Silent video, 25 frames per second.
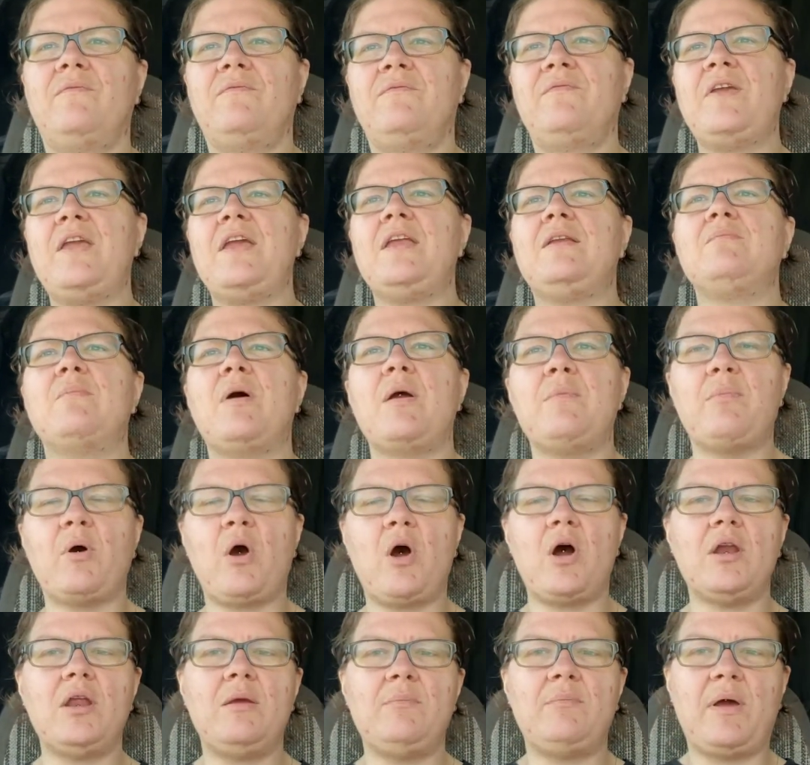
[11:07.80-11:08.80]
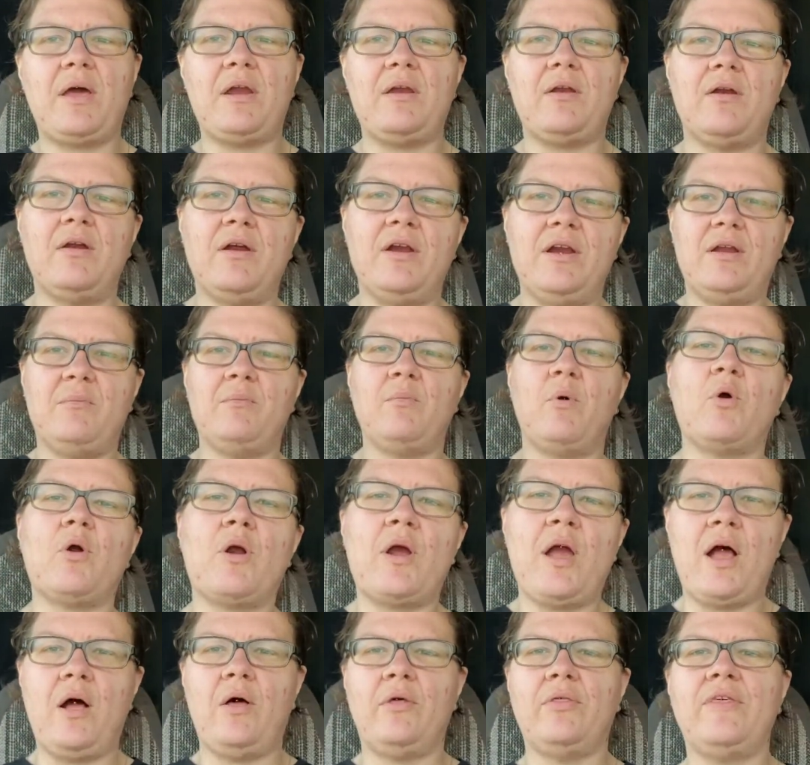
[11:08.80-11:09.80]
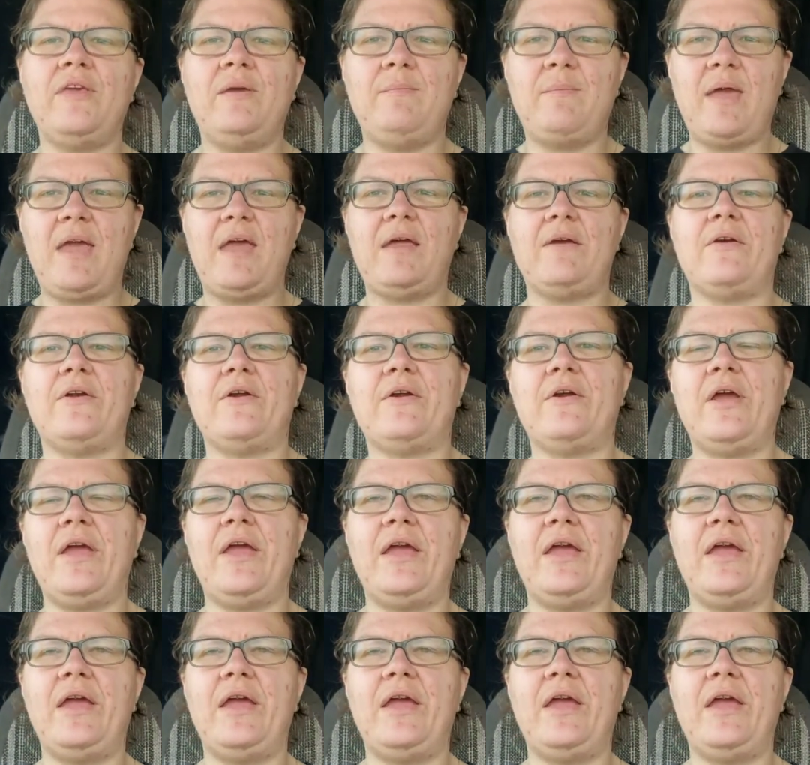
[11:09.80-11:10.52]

feed my body better in a more healthy manner